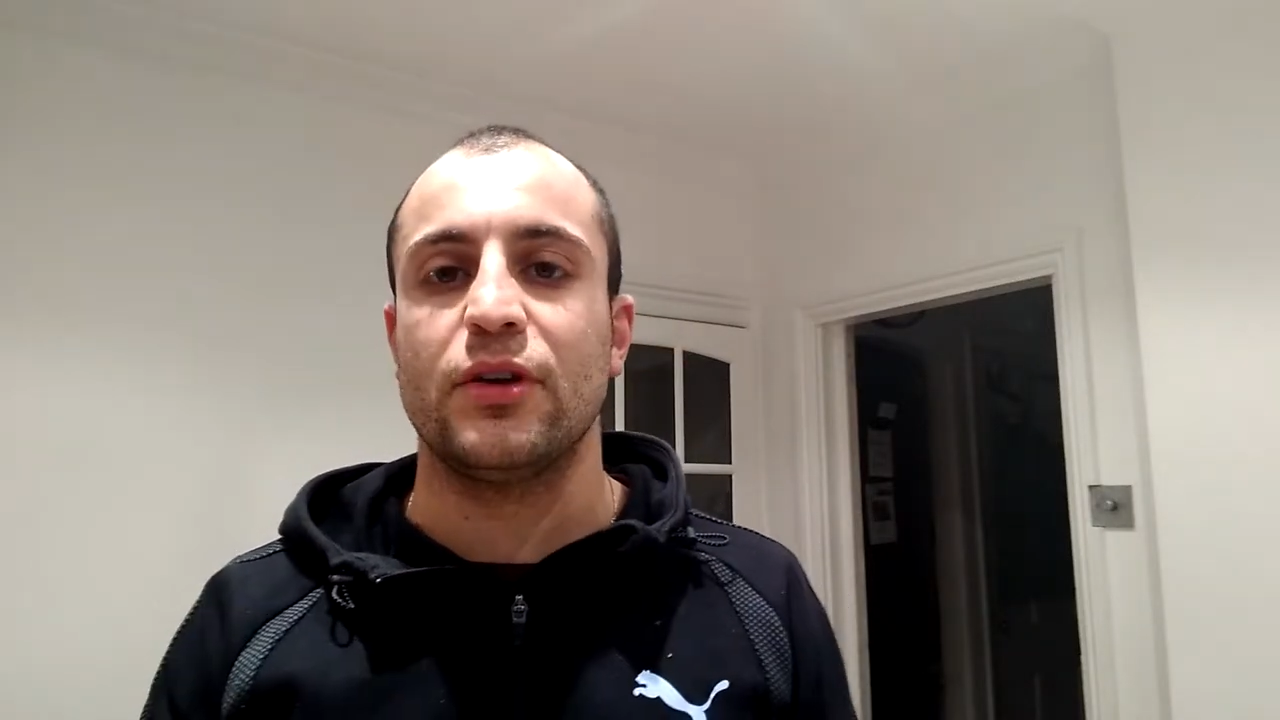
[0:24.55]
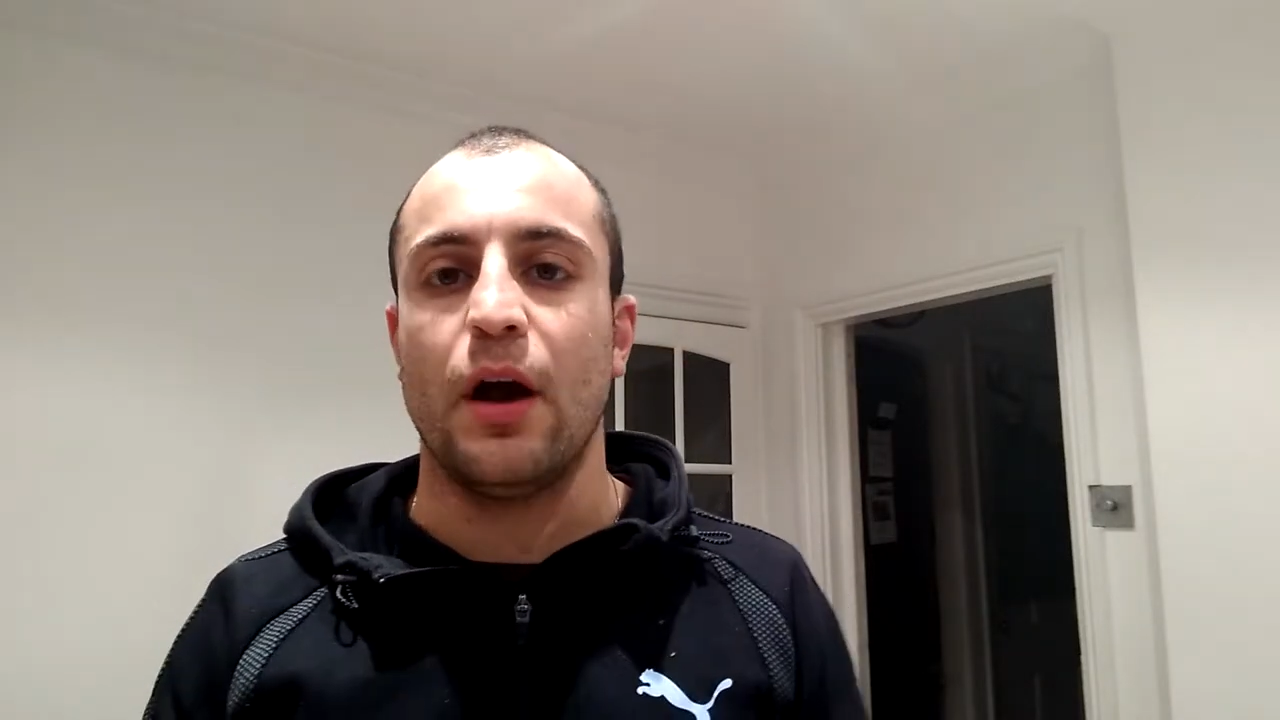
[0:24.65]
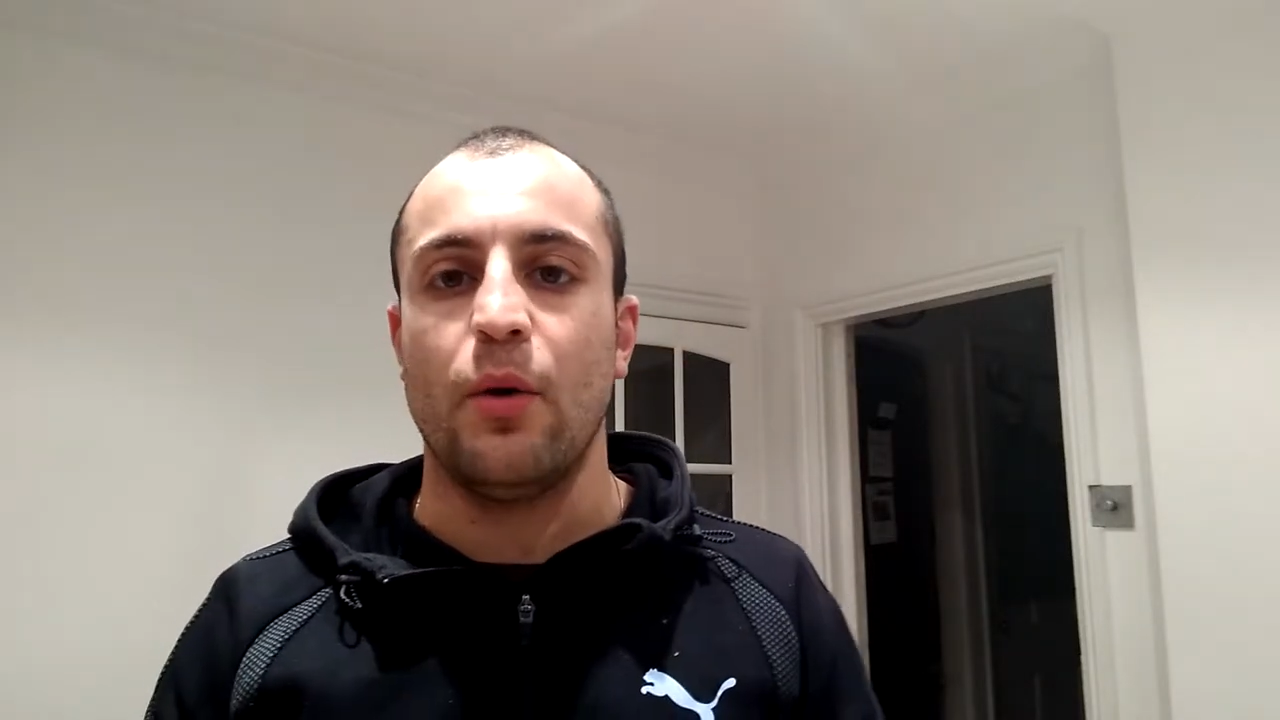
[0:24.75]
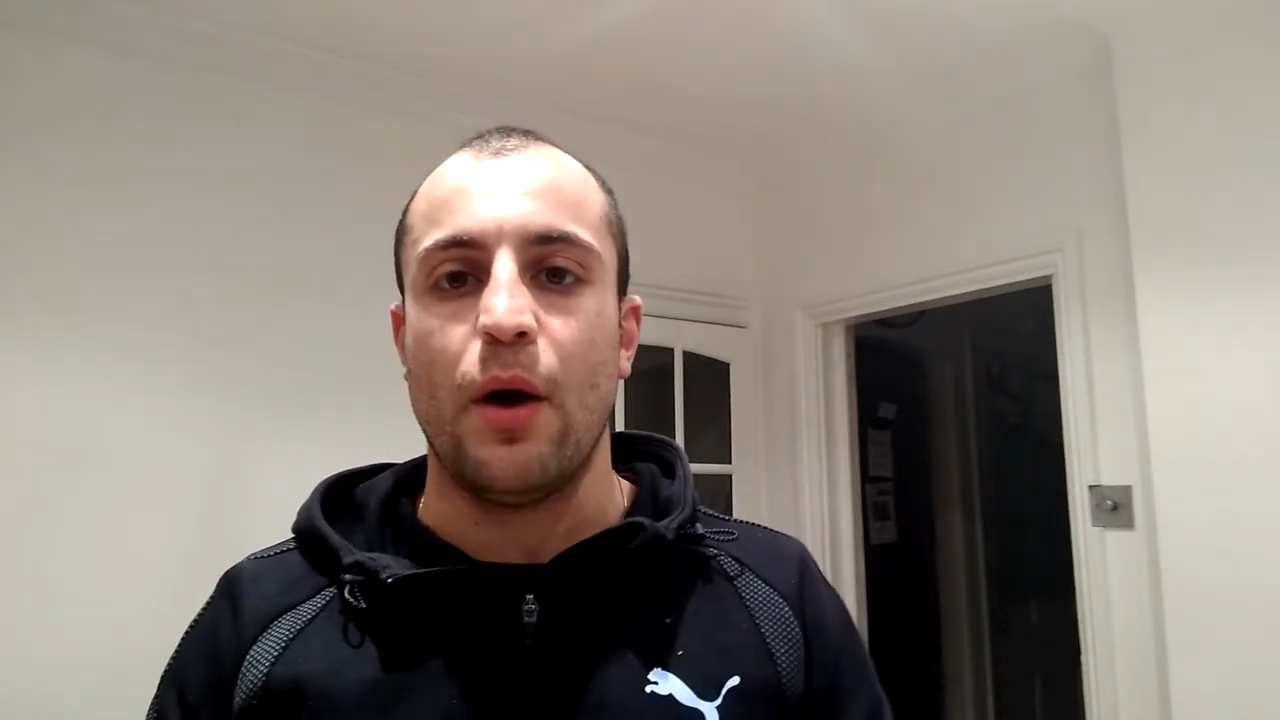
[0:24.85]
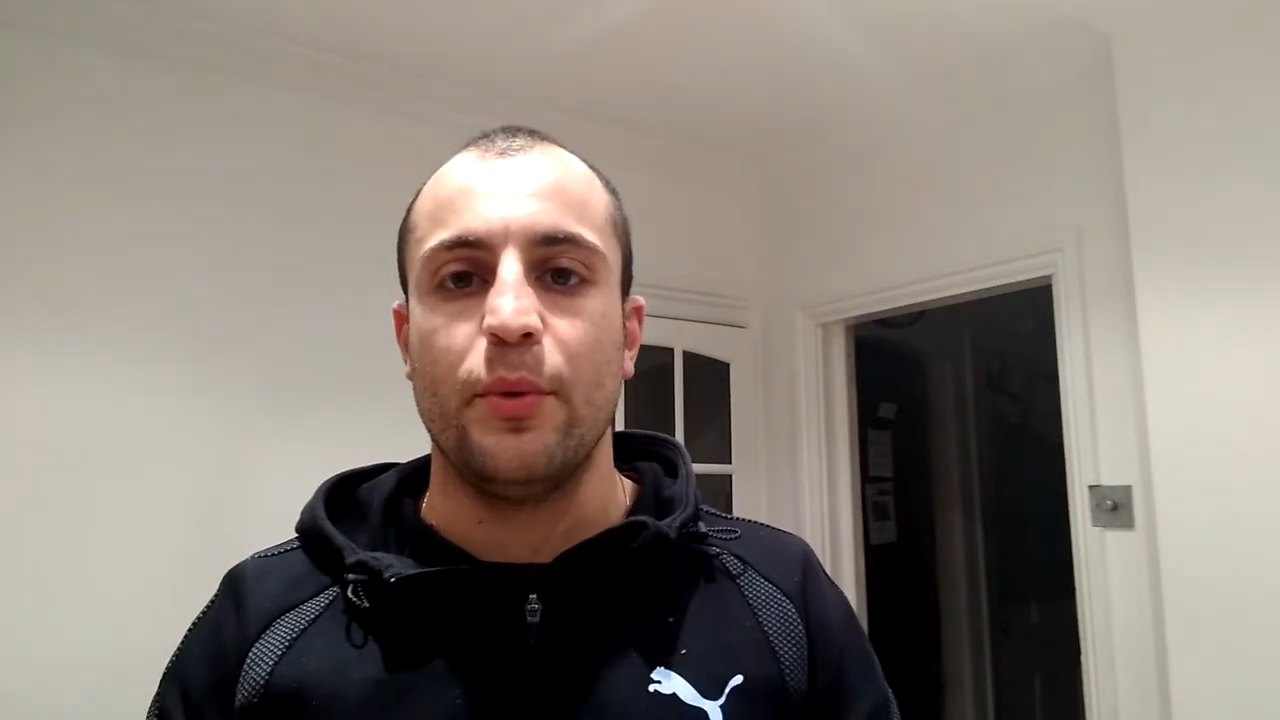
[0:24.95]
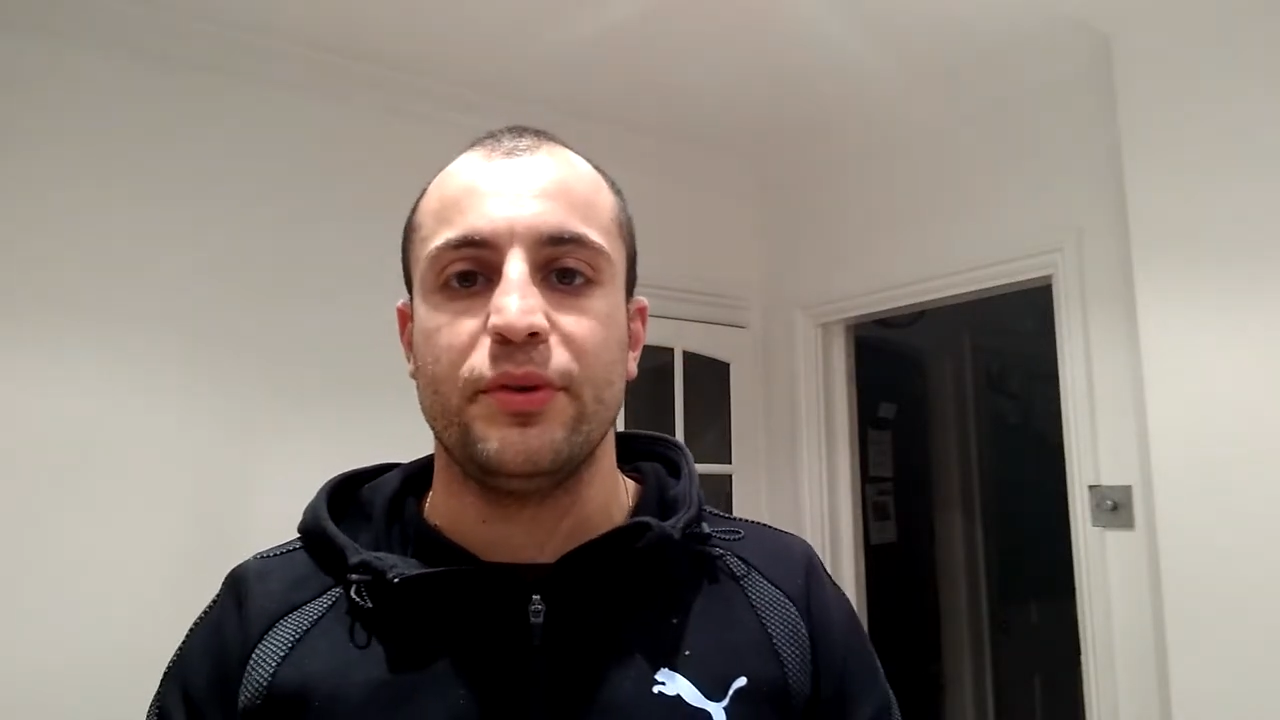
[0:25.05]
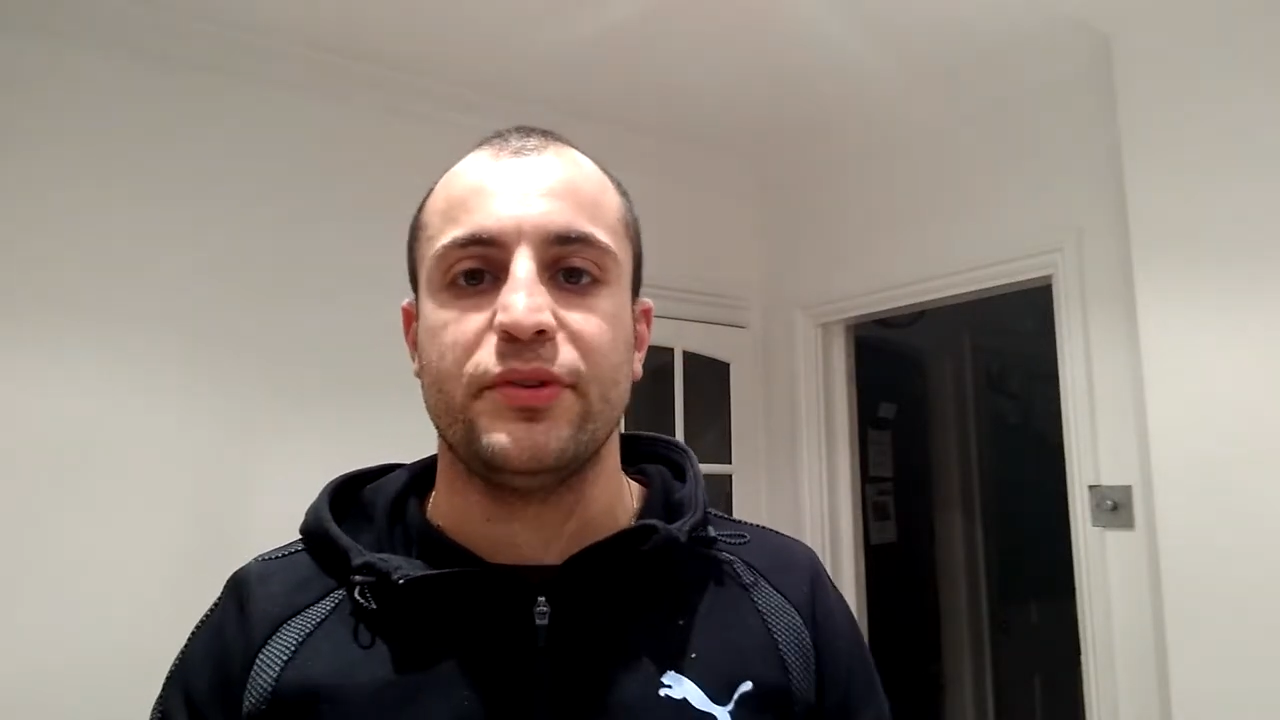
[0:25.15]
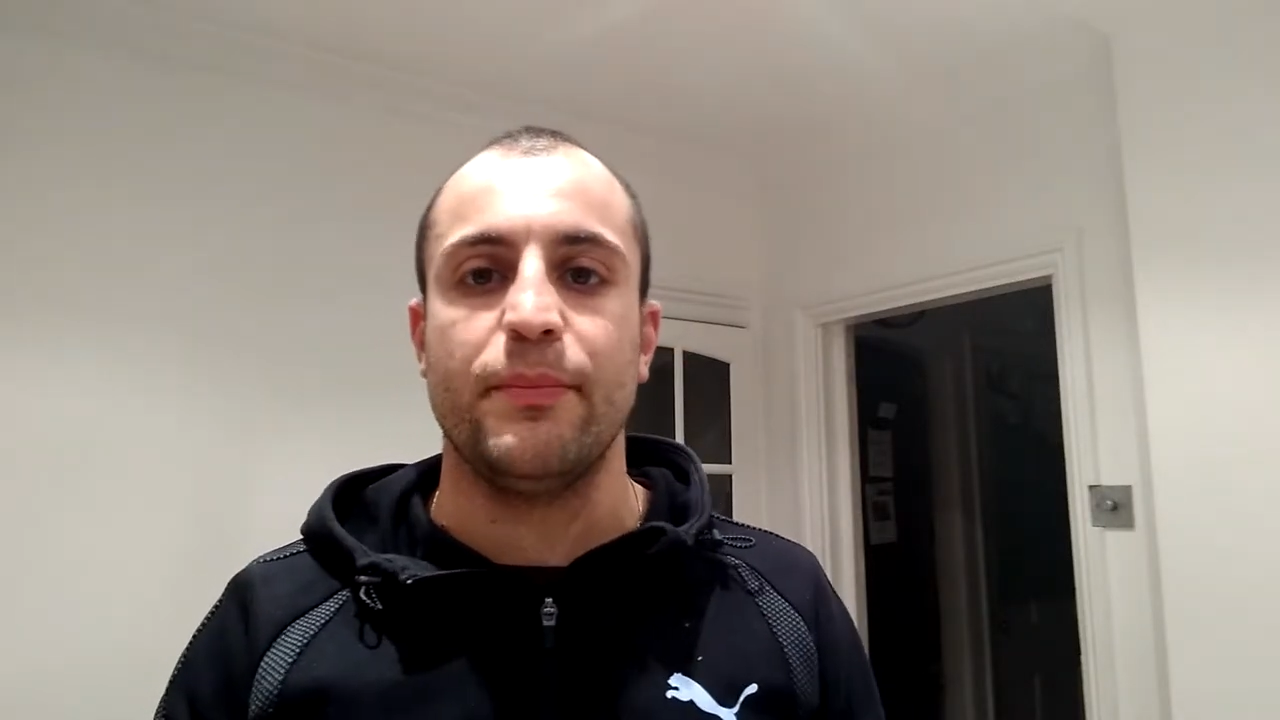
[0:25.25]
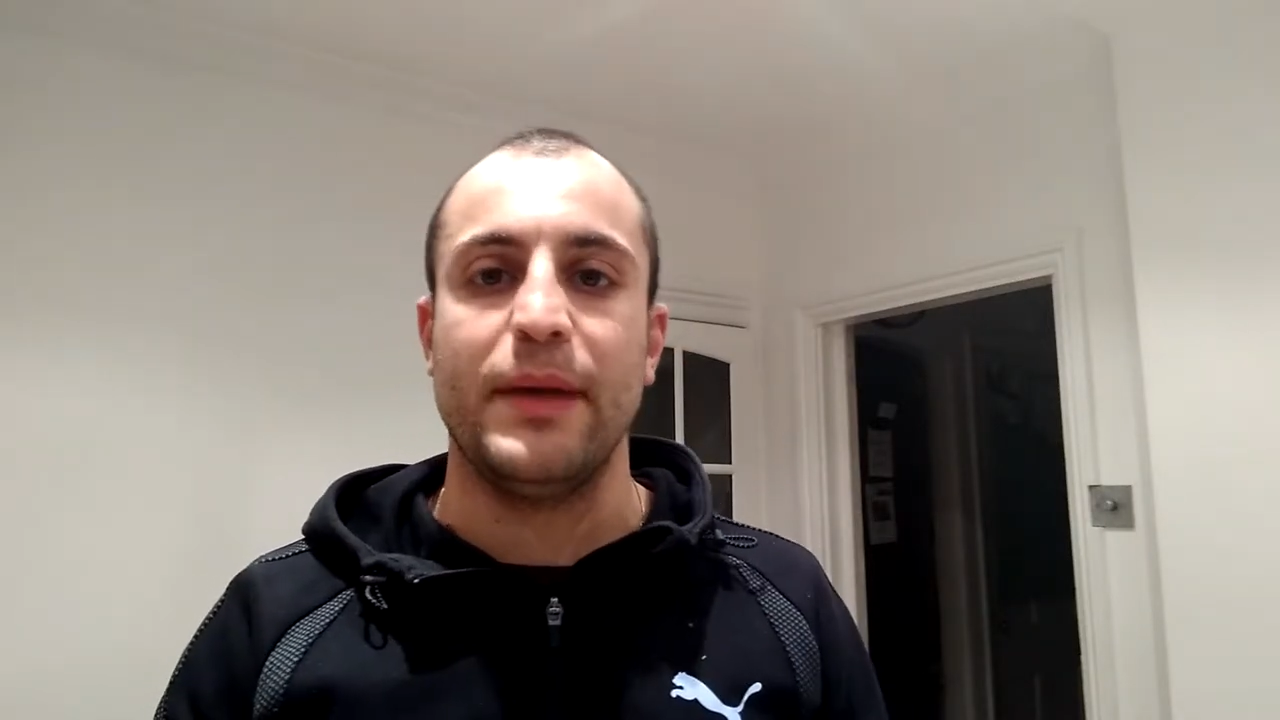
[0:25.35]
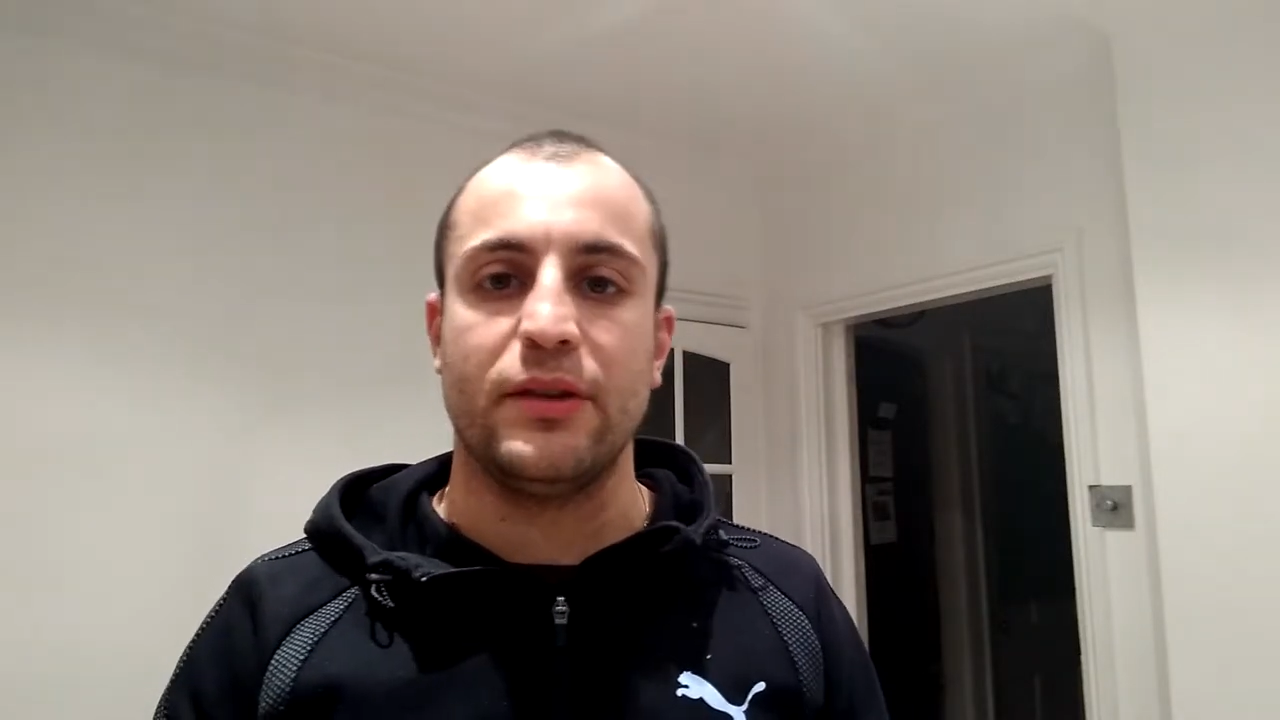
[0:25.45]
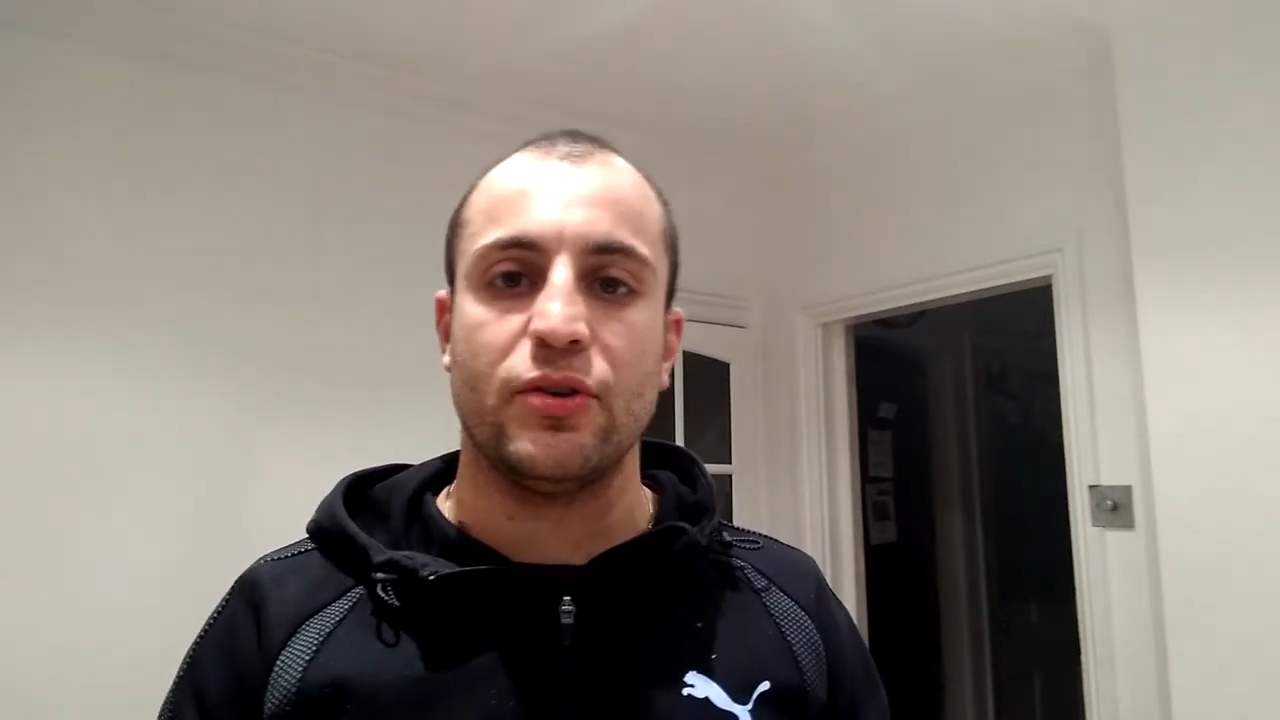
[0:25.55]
ago I was admitted